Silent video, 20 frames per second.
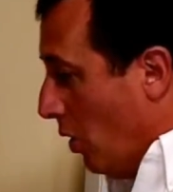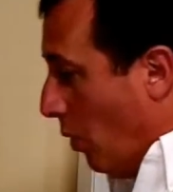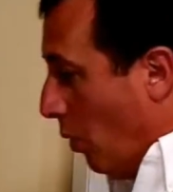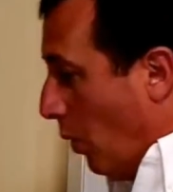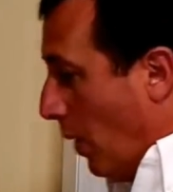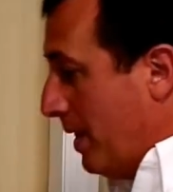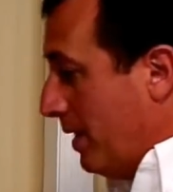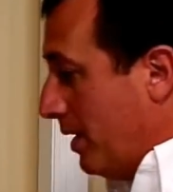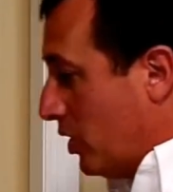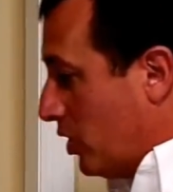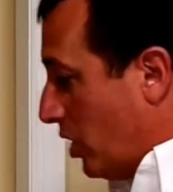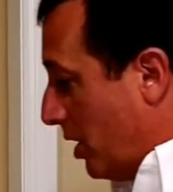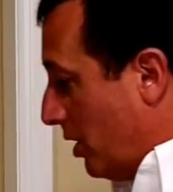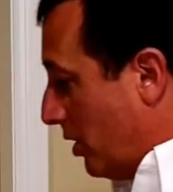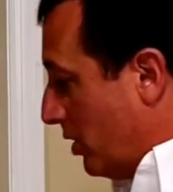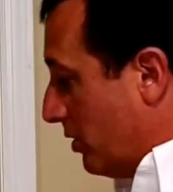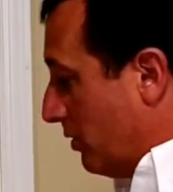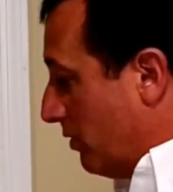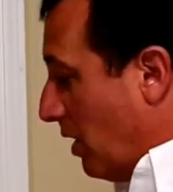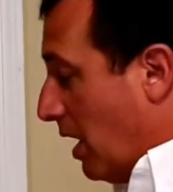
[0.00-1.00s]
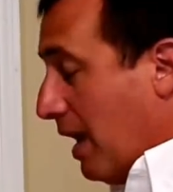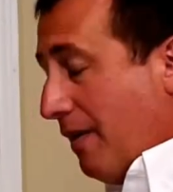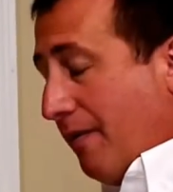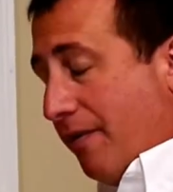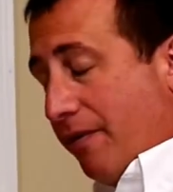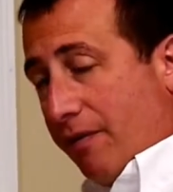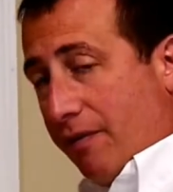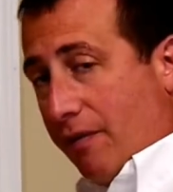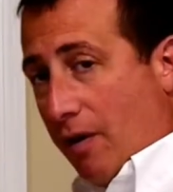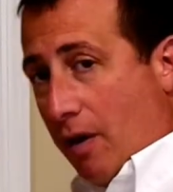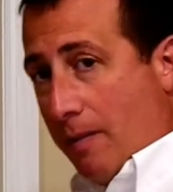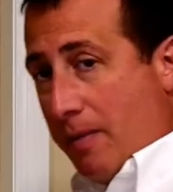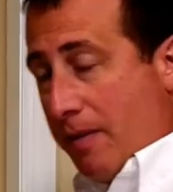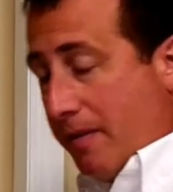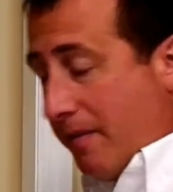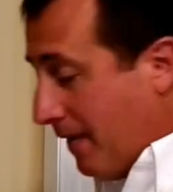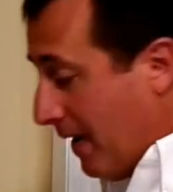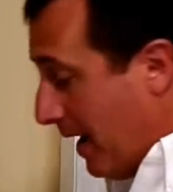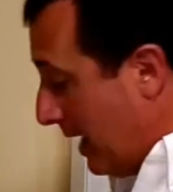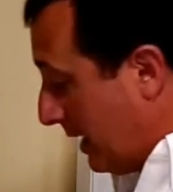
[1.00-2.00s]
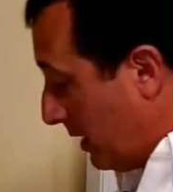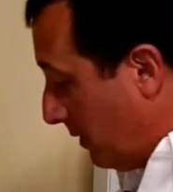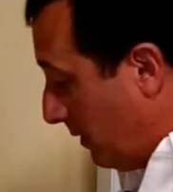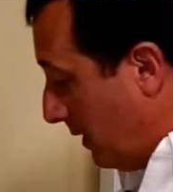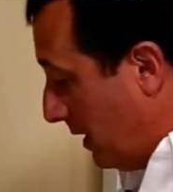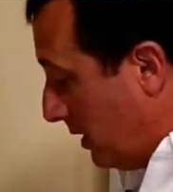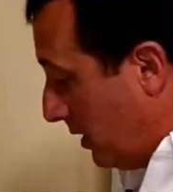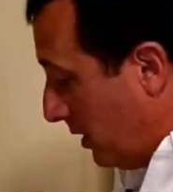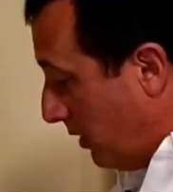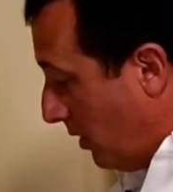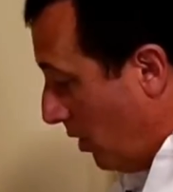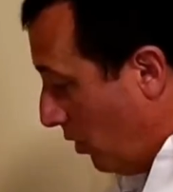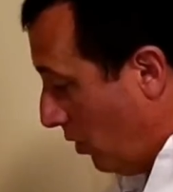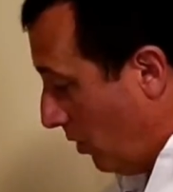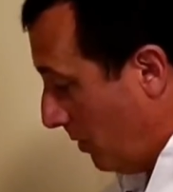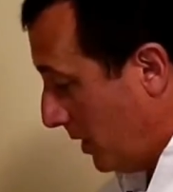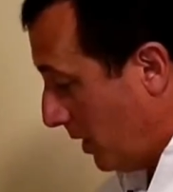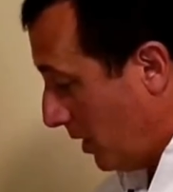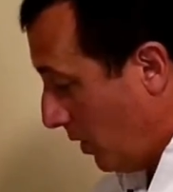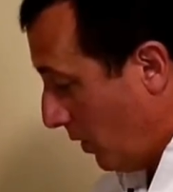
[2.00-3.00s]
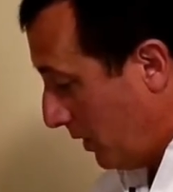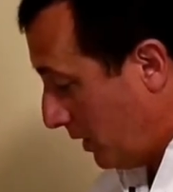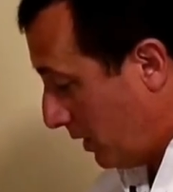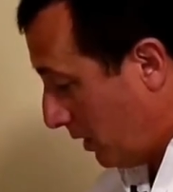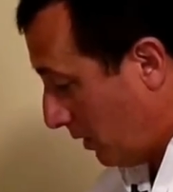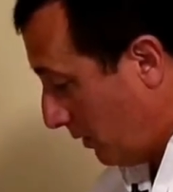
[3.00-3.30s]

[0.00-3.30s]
When the shutters arrive from the factory to your home, you're going to